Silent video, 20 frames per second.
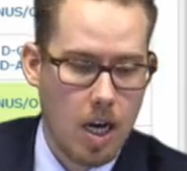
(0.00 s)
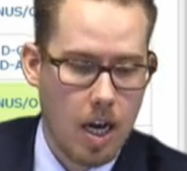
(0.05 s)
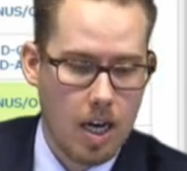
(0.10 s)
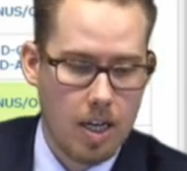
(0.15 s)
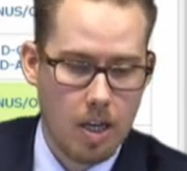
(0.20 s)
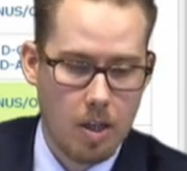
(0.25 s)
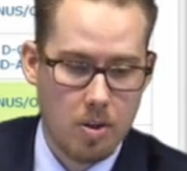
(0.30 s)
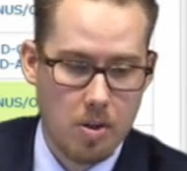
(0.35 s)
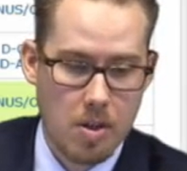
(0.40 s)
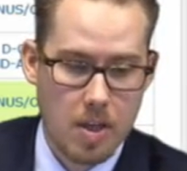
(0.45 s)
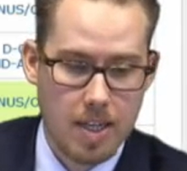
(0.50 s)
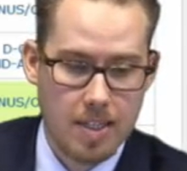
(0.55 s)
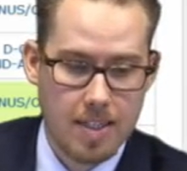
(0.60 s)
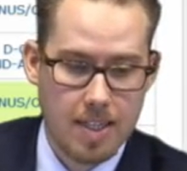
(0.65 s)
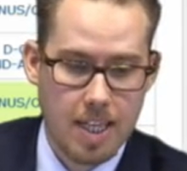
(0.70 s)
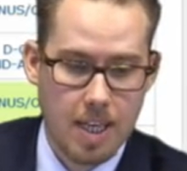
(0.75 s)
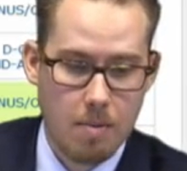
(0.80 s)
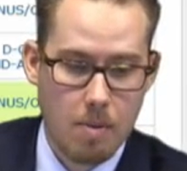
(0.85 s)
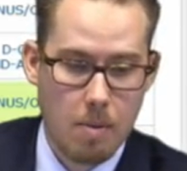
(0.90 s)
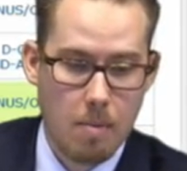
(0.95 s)
Another thing
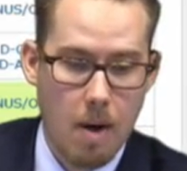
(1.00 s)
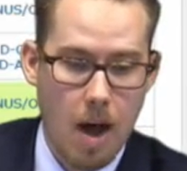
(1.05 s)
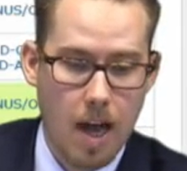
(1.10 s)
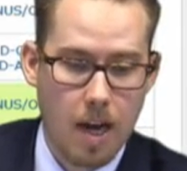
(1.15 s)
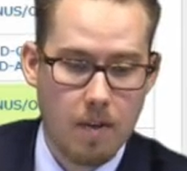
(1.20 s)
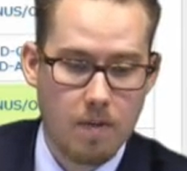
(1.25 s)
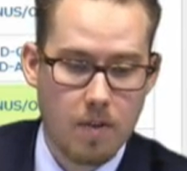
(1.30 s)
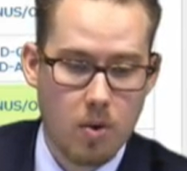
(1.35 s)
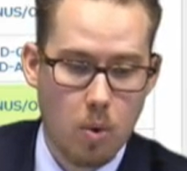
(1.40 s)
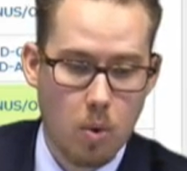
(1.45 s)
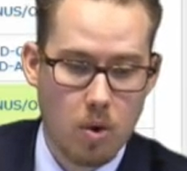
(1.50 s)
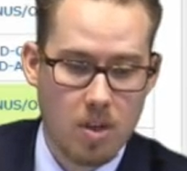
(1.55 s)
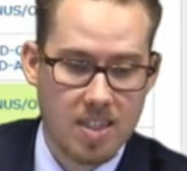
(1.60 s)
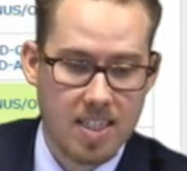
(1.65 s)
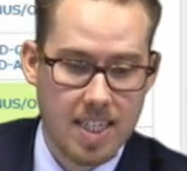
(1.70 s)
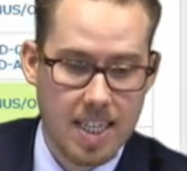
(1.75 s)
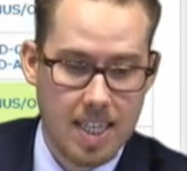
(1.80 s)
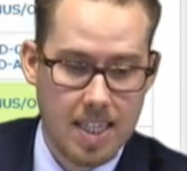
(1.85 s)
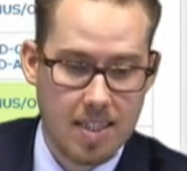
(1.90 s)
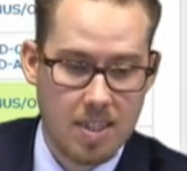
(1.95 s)
to keep in mind, of
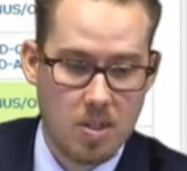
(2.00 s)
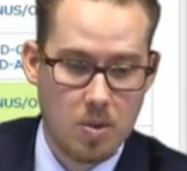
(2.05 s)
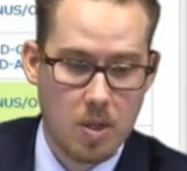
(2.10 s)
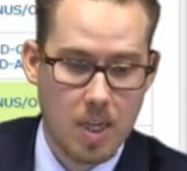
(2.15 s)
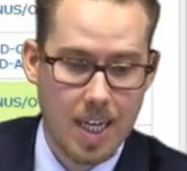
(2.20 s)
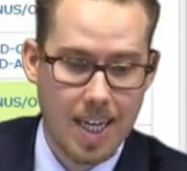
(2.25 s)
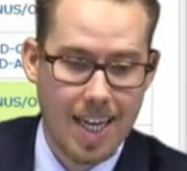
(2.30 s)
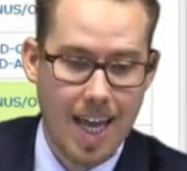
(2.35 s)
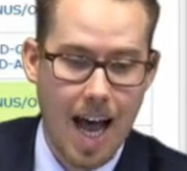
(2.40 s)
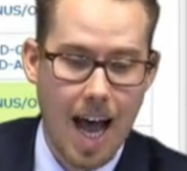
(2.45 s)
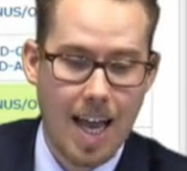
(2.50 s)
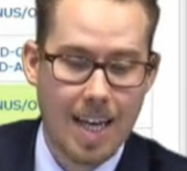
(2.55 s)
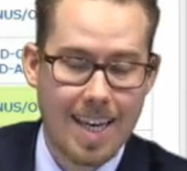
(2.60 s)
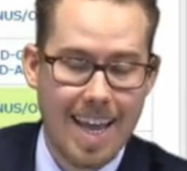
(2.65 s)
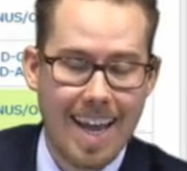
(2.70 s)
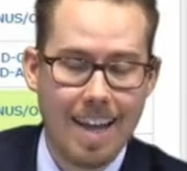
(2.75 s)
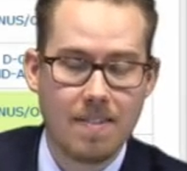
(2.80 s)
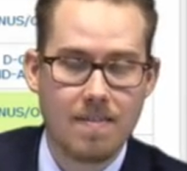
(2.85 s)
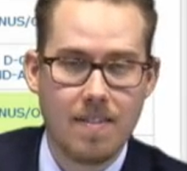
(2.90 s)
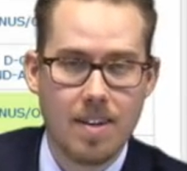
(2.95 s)
course, is you can
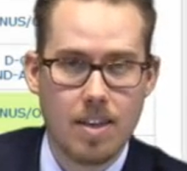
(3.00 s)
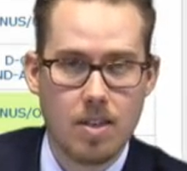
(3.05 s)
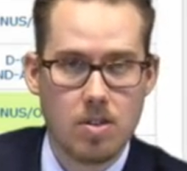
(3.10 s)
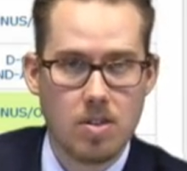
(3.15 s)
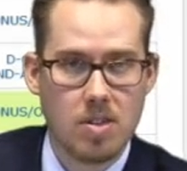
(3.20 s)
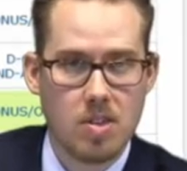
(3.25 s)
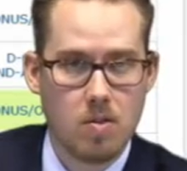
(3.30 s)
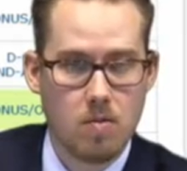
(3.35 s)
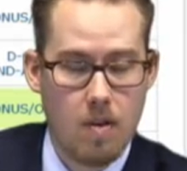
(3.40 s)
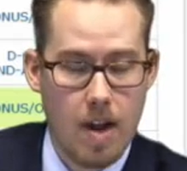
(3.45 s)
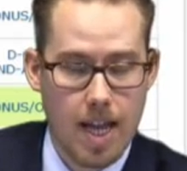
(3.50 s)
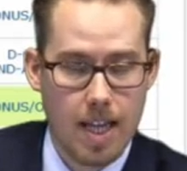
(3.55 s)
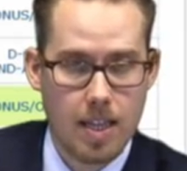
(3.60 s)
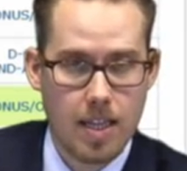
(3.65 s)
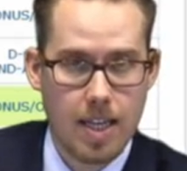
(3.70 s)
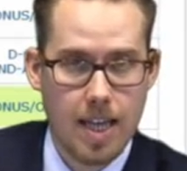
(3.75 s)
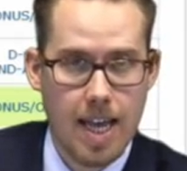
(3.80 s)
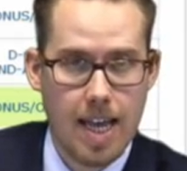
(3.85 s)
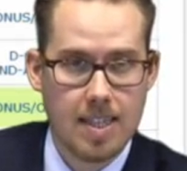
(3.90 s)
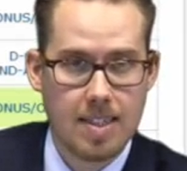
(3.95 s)
contact vendors
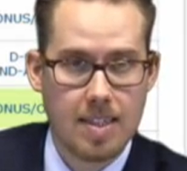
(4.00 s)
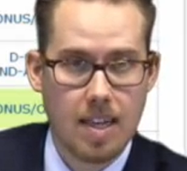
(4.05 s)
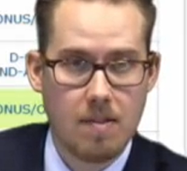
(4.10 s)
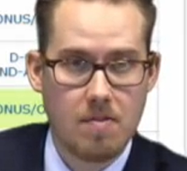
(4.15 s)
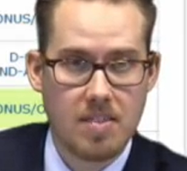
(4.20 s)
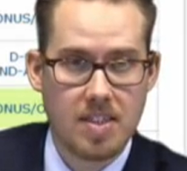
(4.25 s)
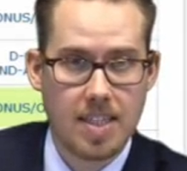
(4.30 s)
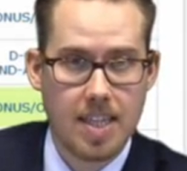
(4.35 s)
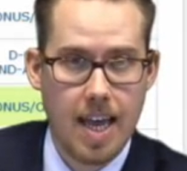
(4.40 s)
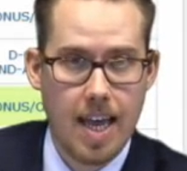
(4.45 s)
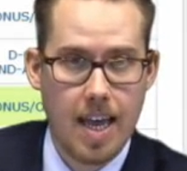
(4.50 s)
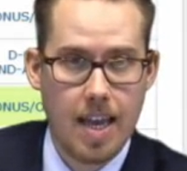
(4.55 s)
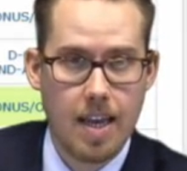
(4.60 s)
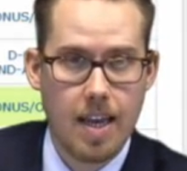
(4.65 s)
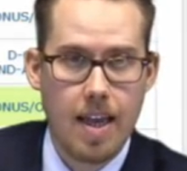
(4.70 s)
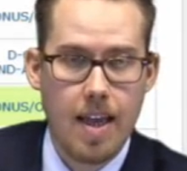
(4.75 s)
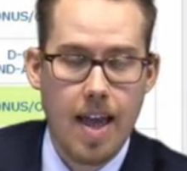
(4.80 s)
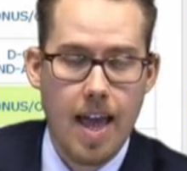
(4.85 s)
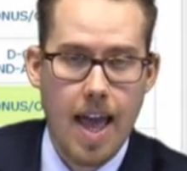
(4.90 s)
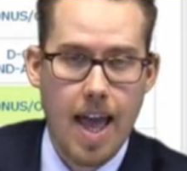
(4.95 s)
directly, as I've said,
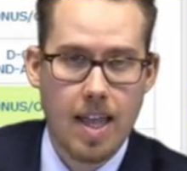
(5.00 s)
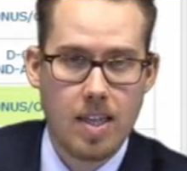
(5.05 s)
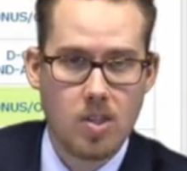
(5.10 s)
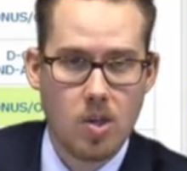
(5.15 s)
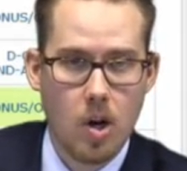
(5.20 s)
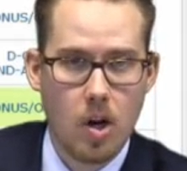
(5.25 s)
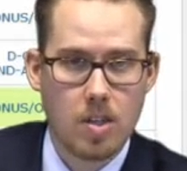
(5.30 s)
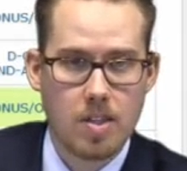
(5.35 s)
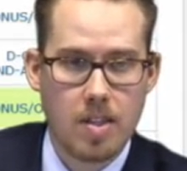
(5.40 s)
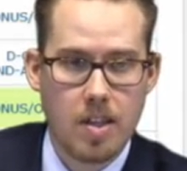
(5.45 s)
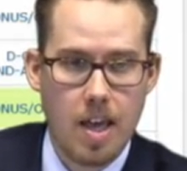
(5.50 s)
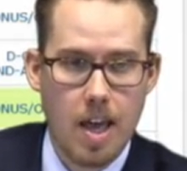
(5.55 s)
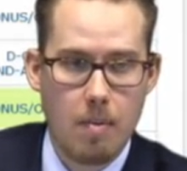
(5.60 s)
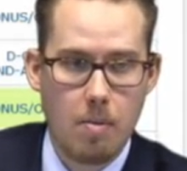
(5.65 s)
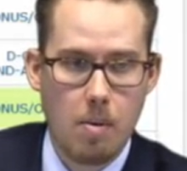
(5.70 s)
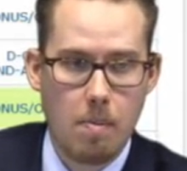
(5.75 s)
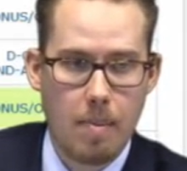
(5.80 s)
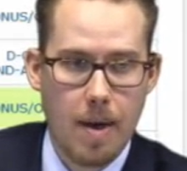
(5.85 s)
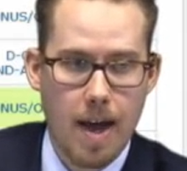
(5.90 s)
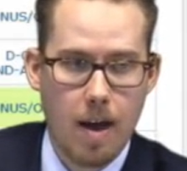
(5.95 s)
and talk to
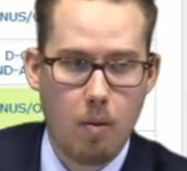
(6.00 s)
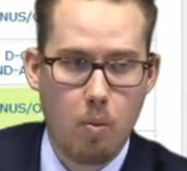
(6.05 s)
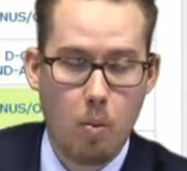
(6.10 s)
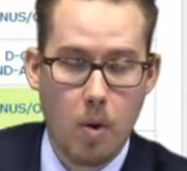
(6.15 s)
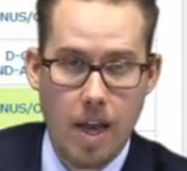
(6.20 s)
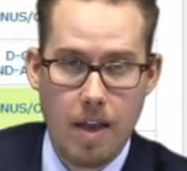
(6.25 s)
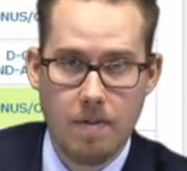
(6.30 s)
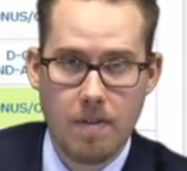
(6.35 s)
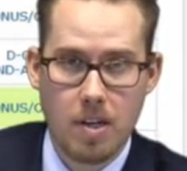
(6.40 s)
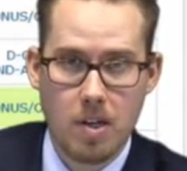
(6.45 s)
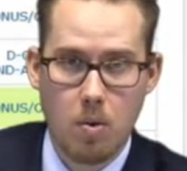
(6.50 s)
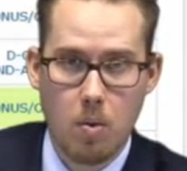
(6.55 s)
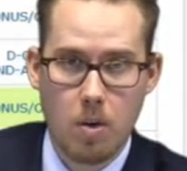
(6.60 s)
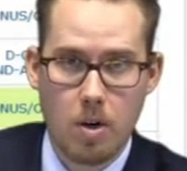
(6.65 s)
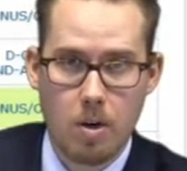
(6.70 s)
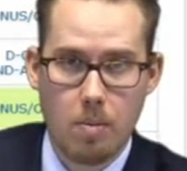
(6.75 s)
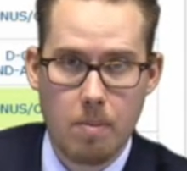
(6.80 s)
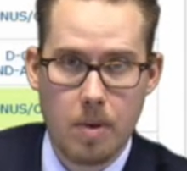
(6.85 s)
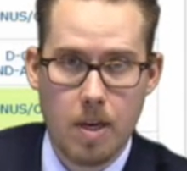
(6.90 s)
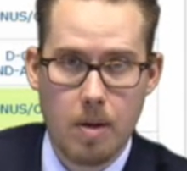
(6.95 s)
them about waiving
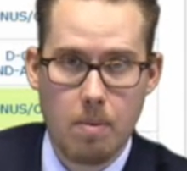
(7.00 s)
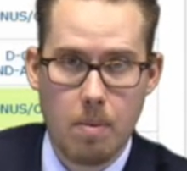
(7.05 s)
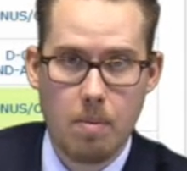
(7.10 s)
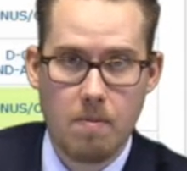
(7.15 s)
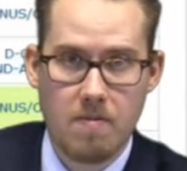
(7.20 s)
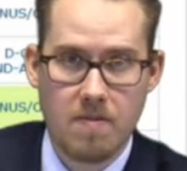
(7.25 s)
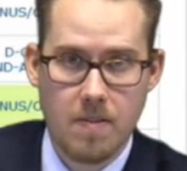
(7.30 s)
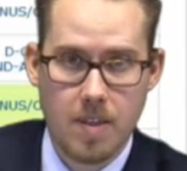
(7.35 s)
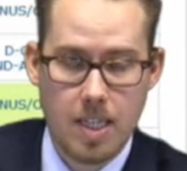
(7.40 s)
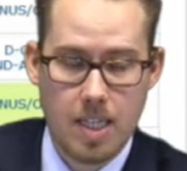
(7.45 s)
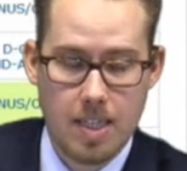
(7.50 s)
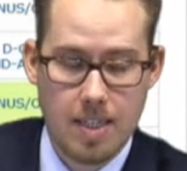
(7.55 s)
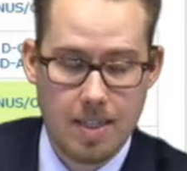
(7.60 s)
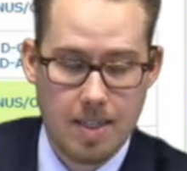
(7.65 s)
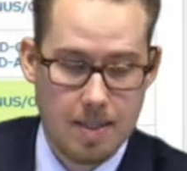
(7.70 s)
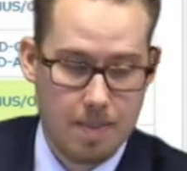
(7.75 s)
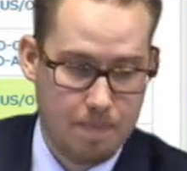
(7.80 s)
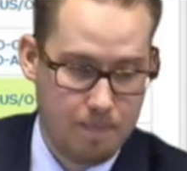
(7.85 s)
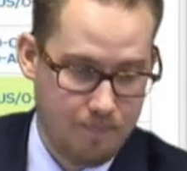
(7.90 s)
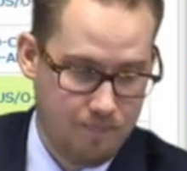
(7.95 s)
order minimum
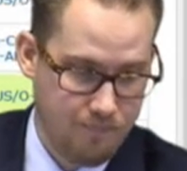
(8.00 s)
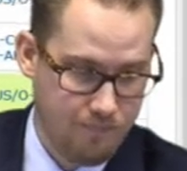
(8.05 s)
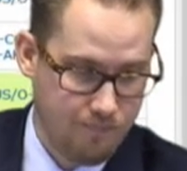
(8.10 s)
fees.